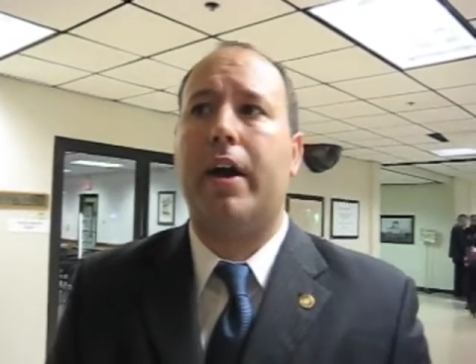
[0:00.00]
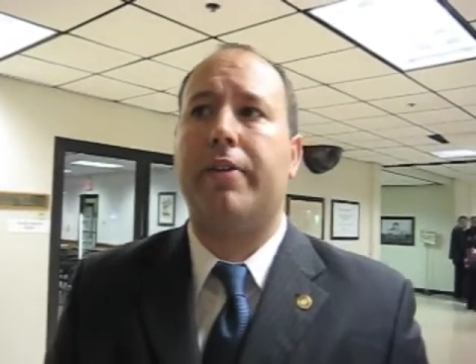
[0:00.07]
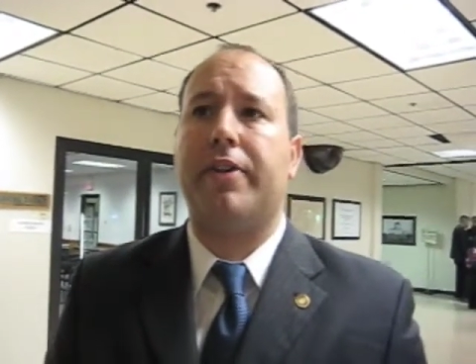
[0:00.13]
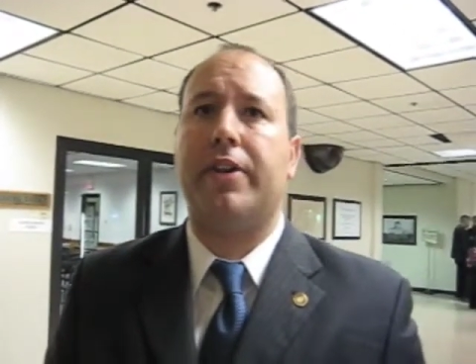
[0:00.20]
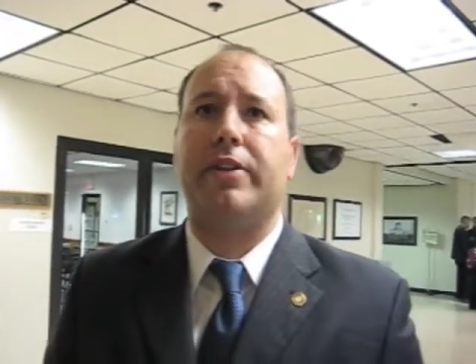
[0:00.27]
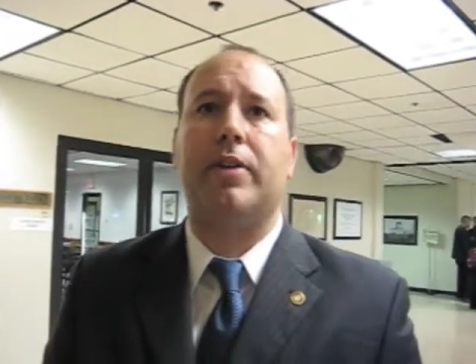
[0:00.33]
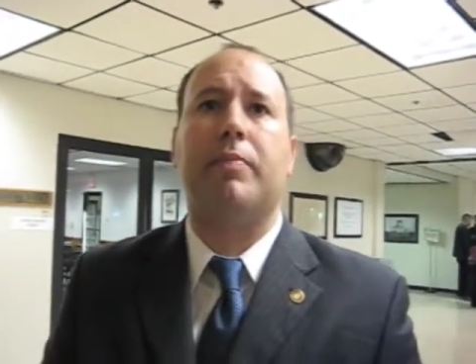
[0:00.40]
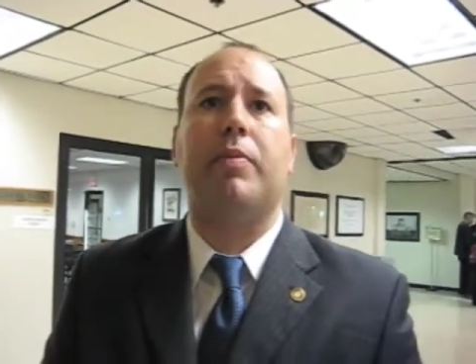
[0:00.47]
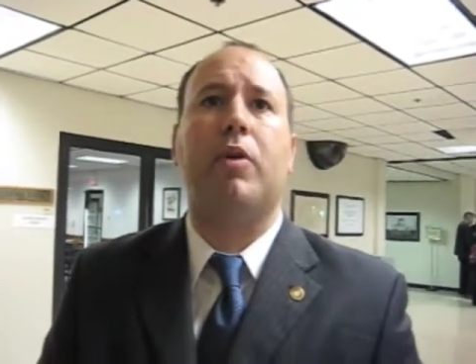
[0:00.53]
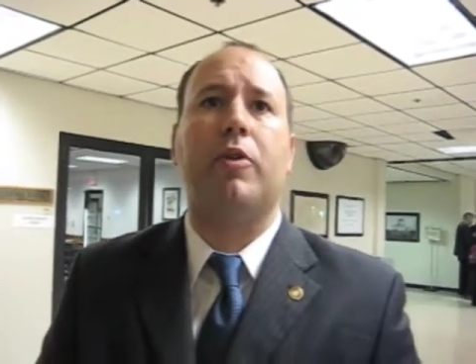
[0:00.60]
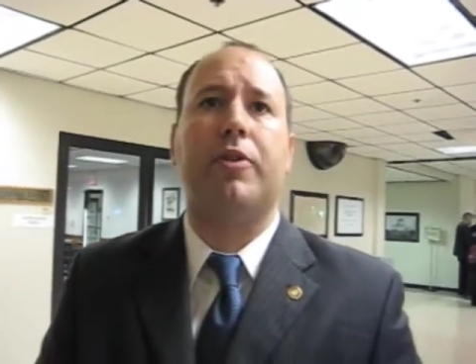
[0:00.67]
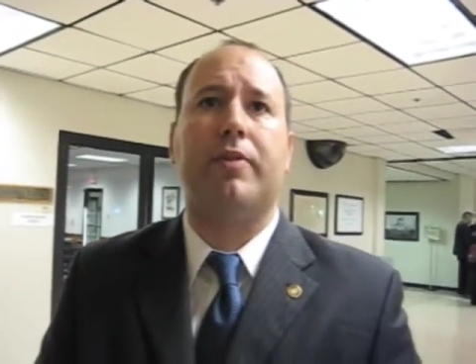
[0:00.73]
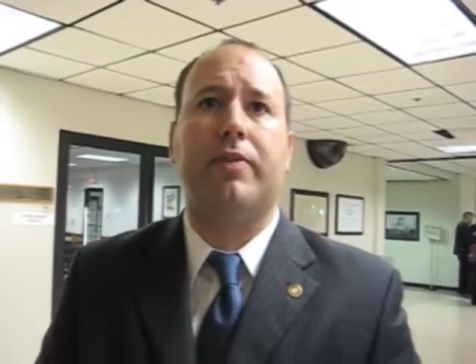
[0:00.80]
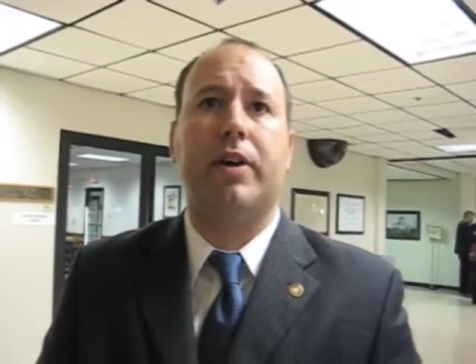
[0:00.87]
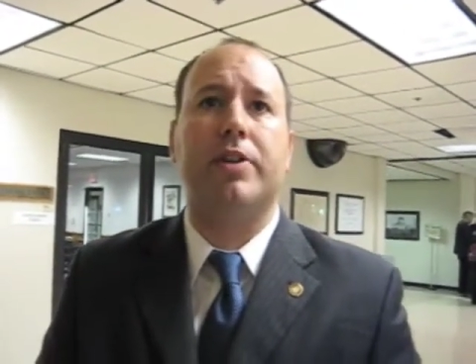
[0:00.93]
I, think that
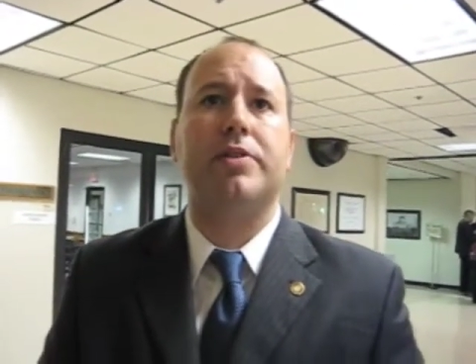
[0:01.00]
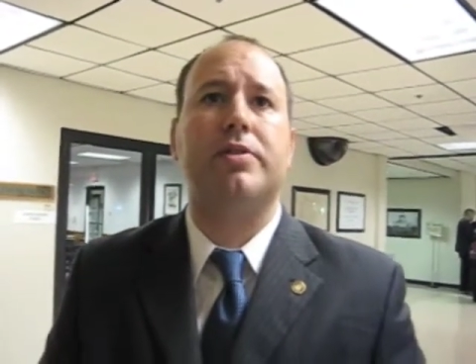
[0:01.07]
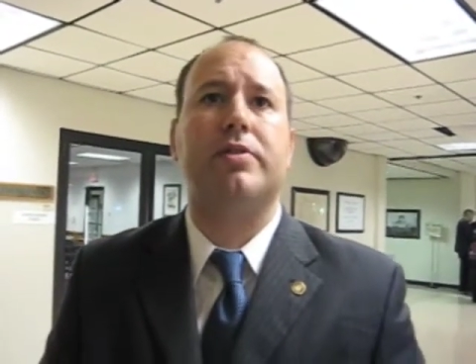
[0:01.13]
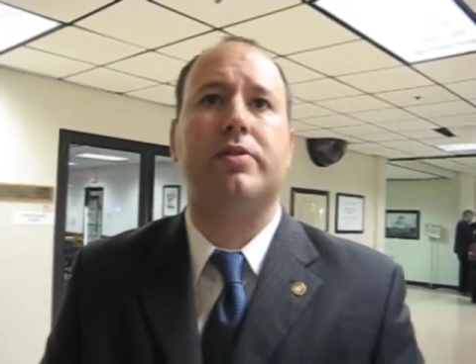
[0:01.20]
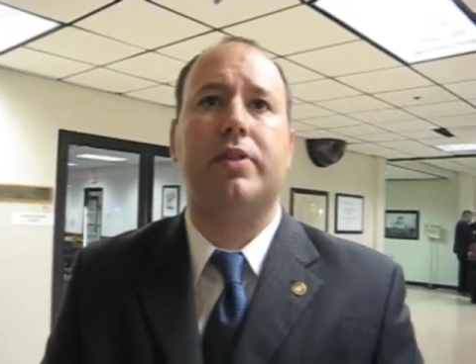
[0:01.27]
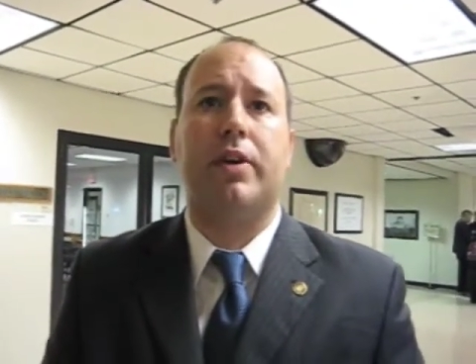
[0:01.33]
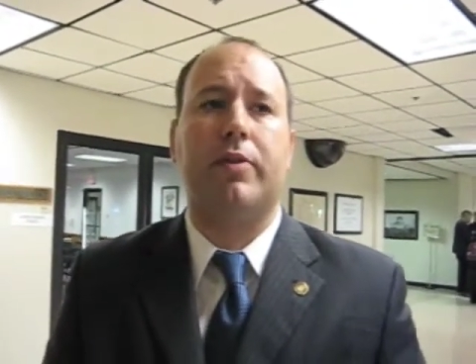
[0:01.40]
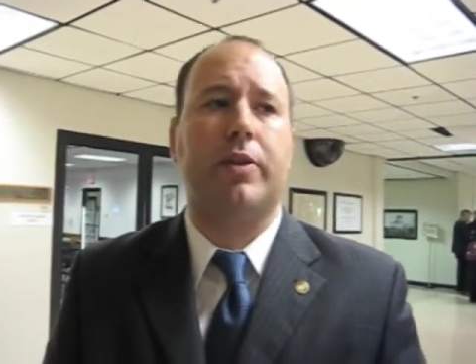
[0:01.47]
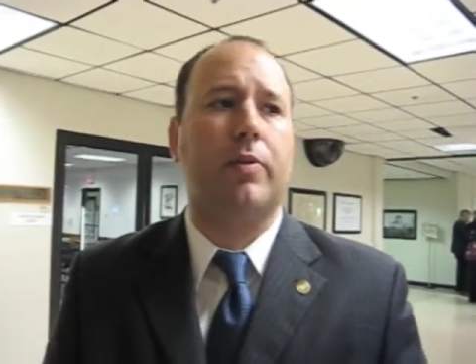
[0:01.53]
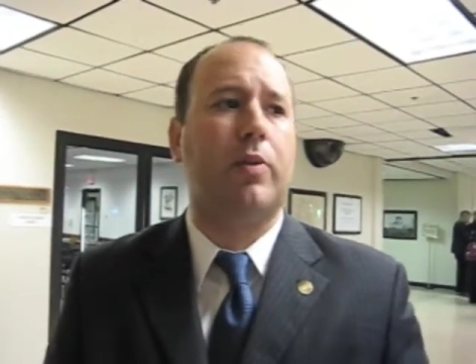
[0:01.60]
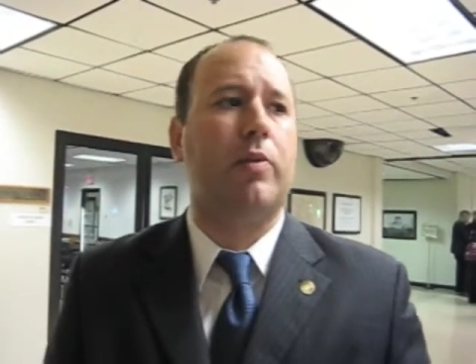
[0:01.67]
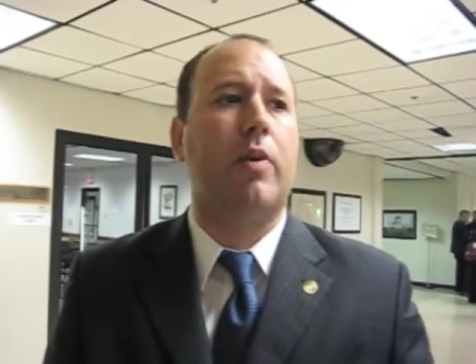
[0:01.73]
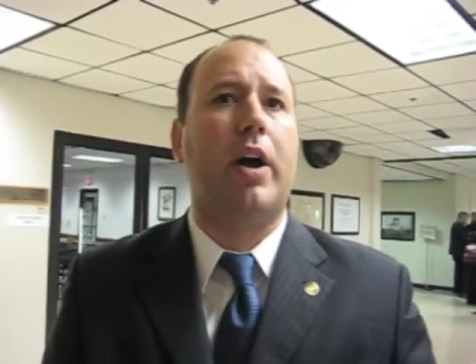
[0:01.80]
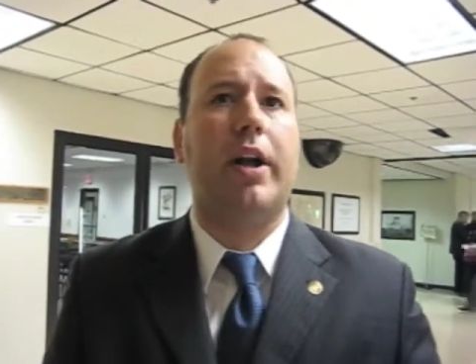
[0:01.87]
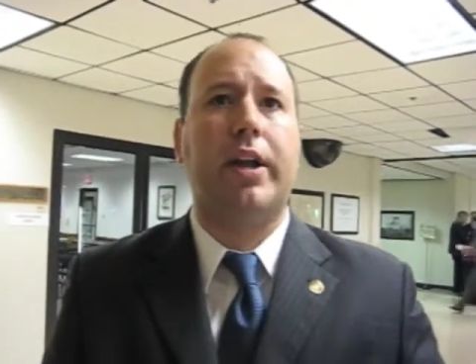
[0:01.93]
both of us that, that
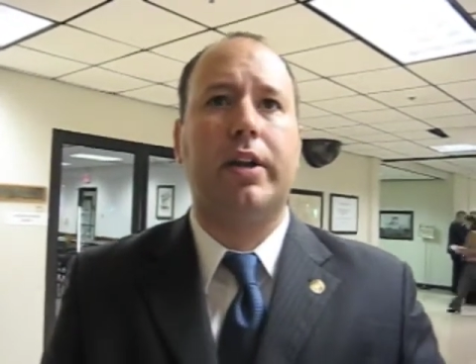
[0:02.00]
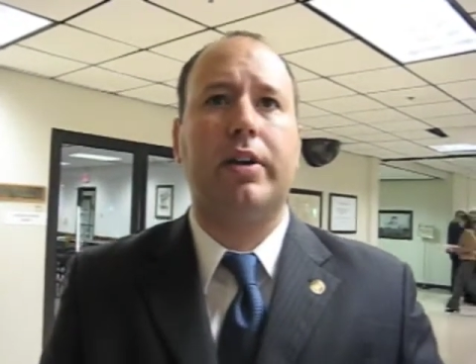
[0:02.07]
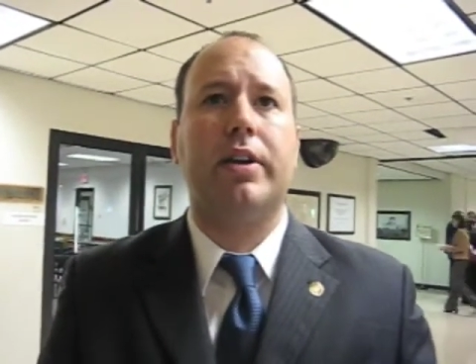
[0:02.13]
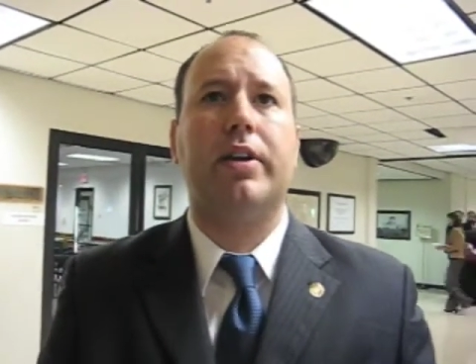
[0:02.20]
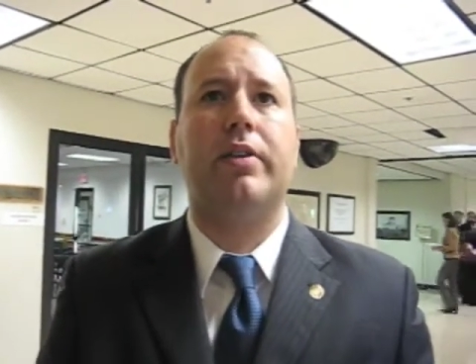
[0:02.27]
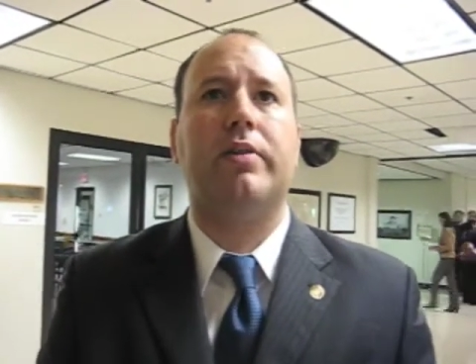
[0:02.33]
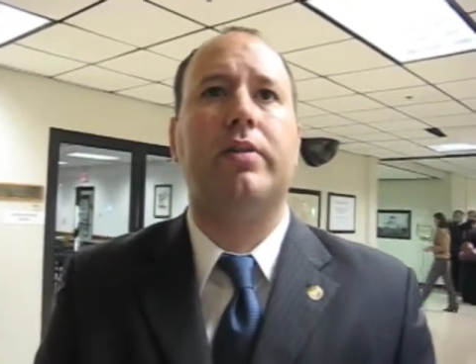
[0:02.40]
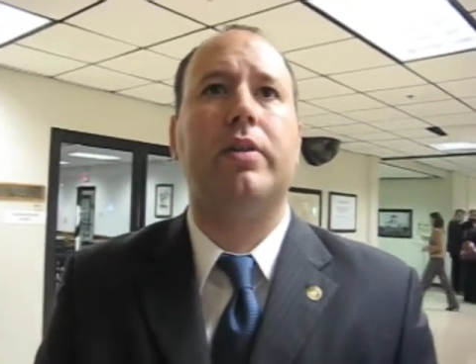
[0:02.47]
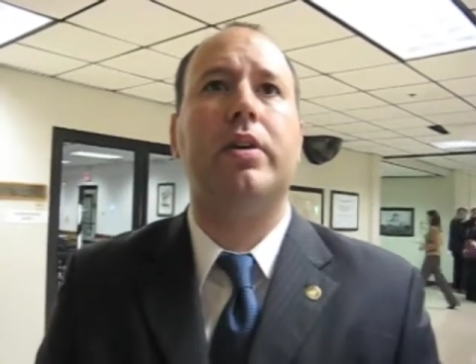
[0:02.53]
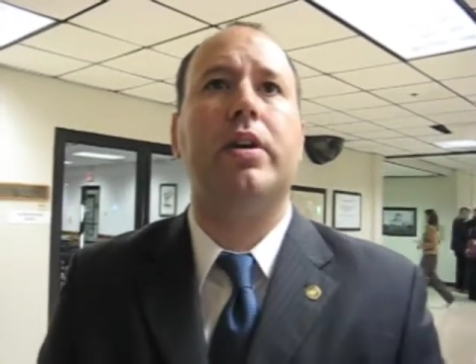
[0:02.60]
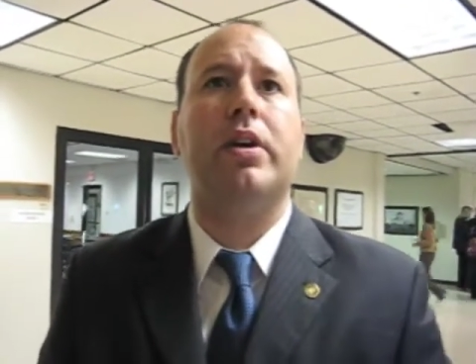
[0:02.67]
we're running can